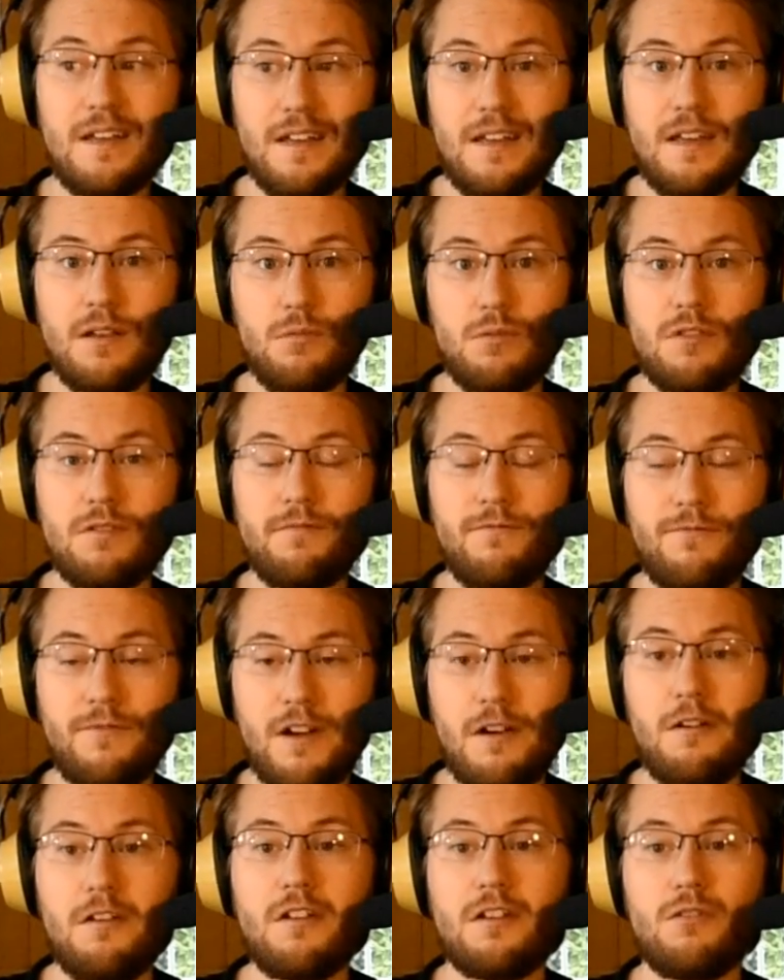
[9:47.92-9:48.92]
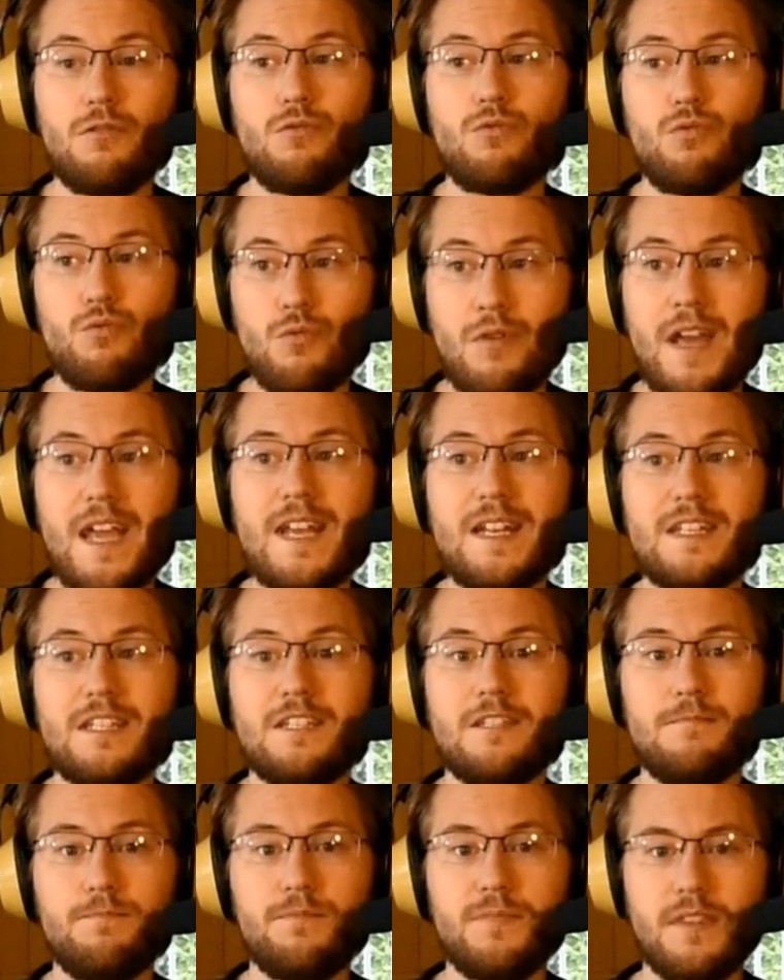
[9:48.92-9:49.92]
it was very
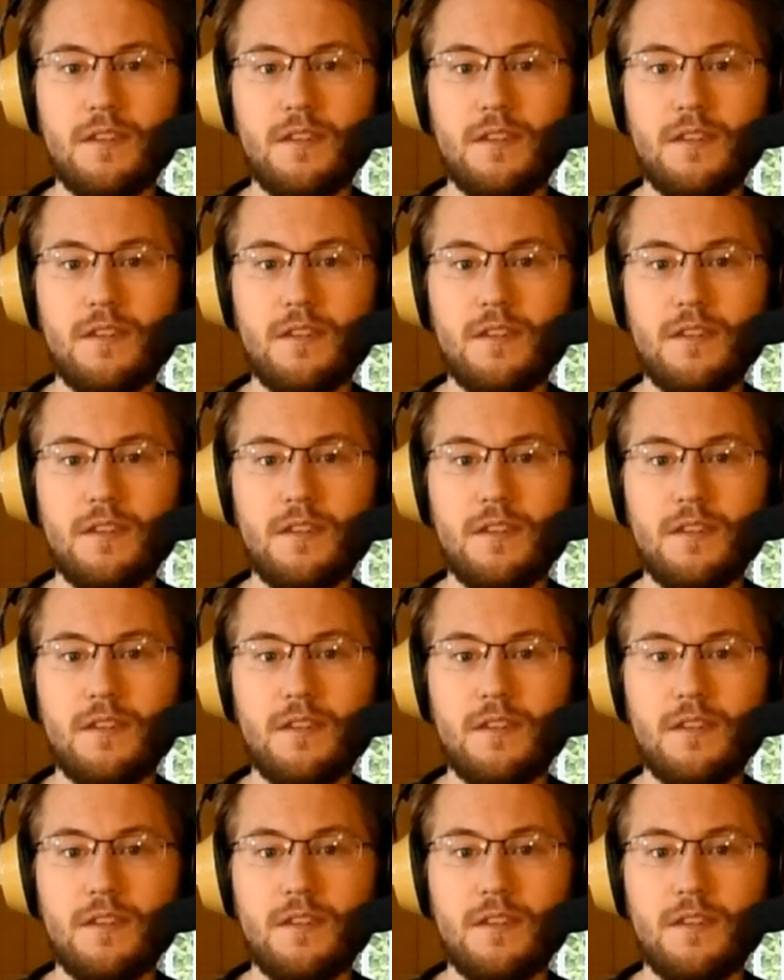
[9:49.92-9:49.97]
great.